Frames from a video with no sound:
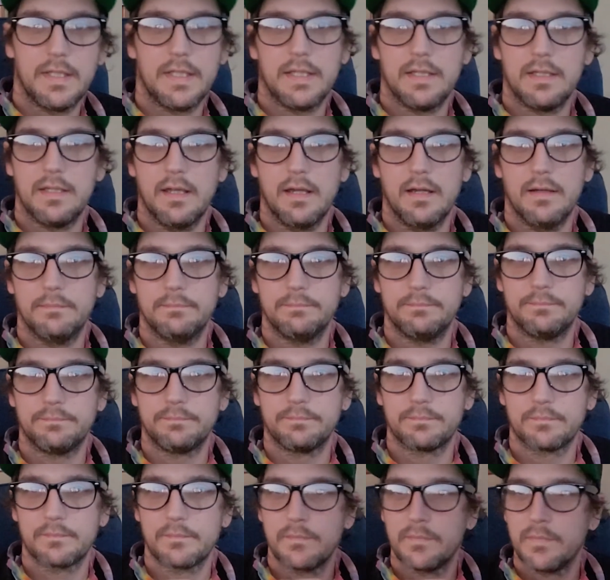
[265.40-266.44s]
Yeah.
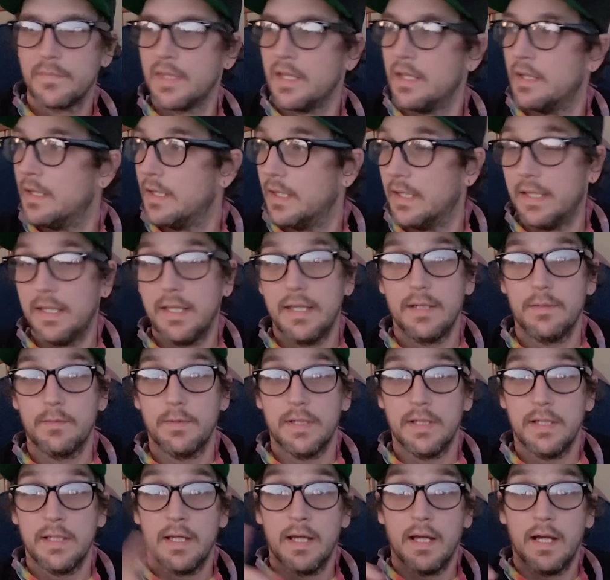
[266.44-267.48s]

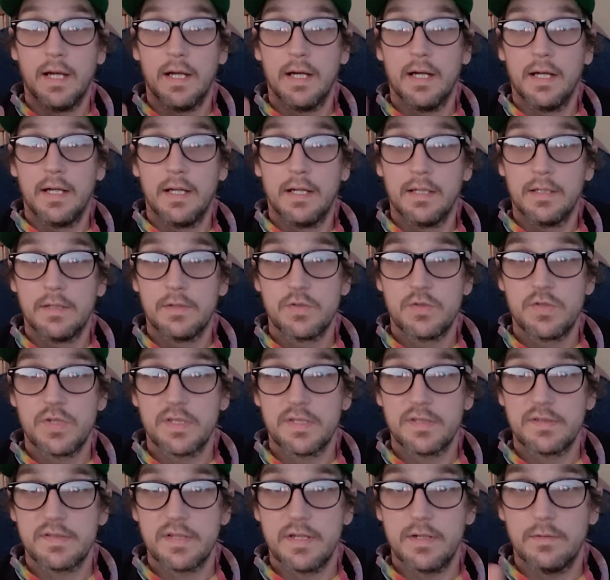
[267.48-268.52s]
Anyway, check
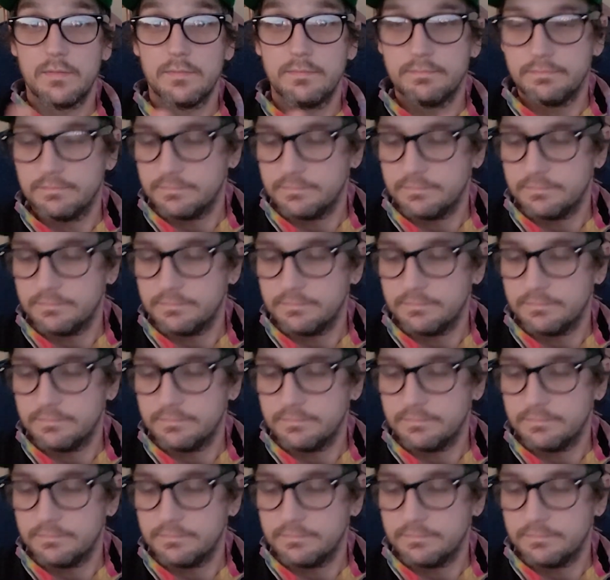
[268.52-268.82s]
this out.